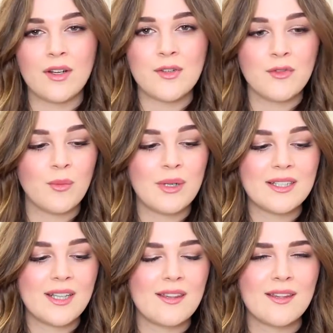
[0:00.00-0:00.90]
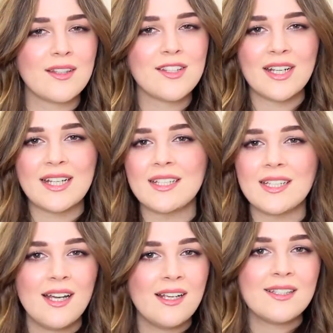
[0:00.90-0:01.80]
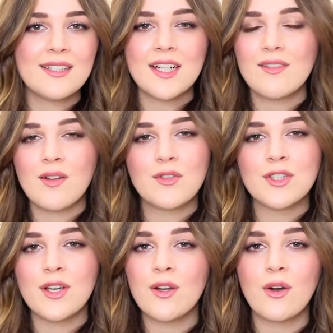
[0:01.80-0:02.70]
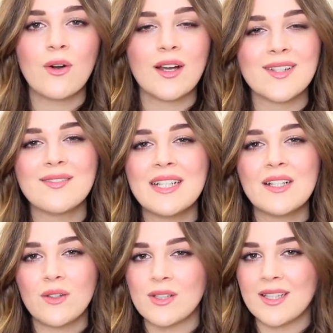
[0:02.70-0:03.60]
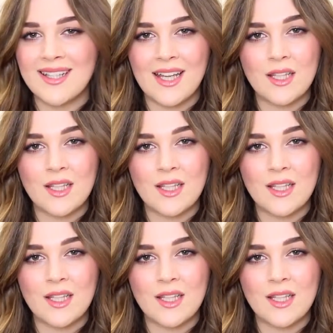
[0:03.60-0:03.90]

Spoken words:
varnish formulas. I think the jellies stick around for so long and they're really glossy,